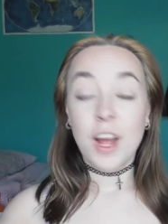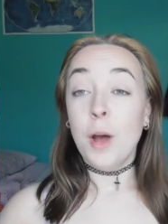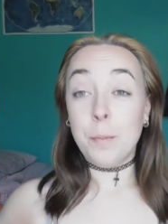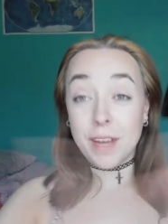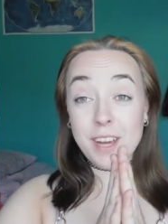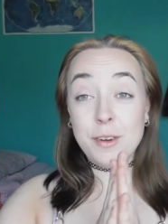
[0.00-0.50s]

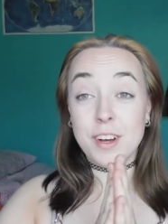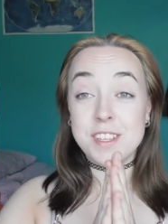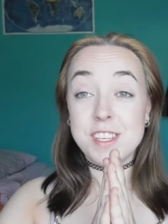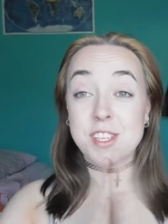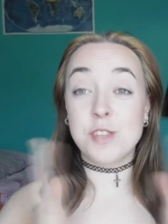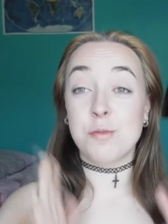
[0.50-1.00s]
But yeah, you guys,
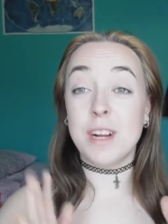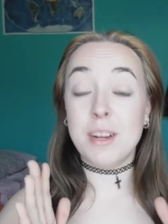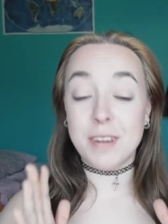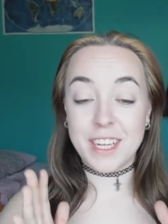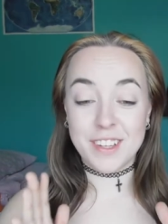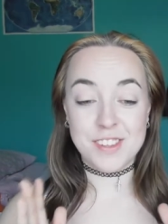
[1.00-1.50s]
this is a really,
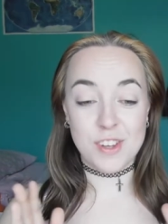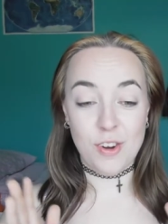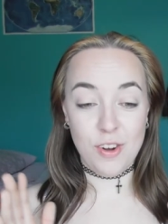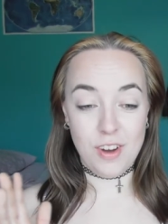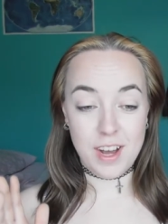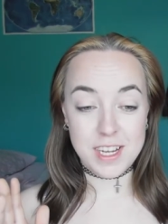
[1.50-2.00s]
really good
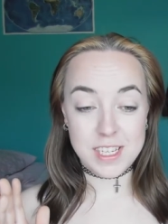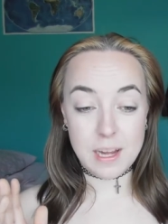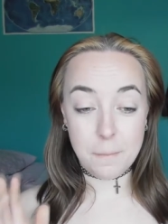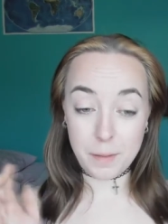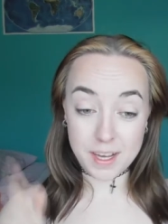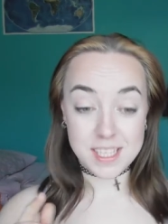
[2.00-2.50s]
song.
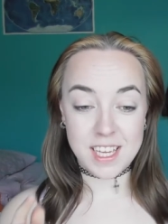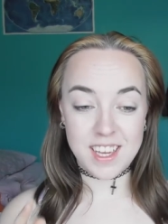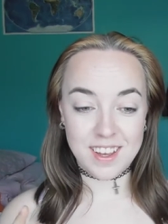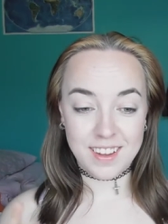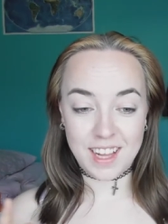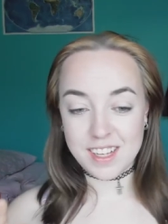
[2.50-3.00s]
I see
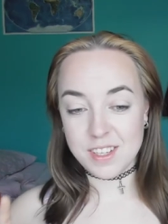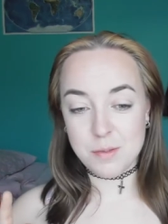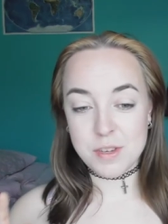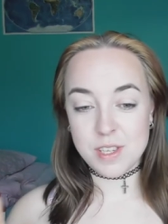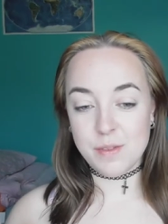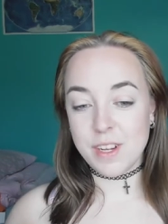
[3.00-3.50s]
at the end of the
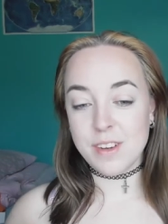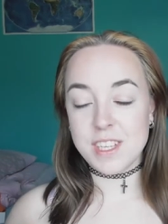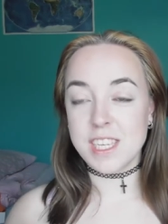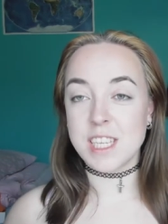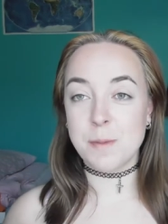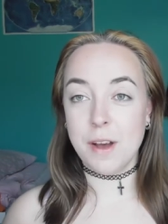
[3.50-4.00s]
music video, it
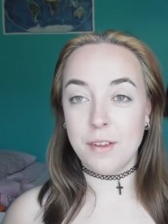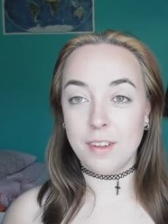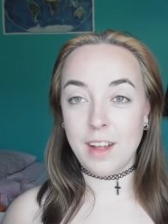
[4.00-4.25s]
says about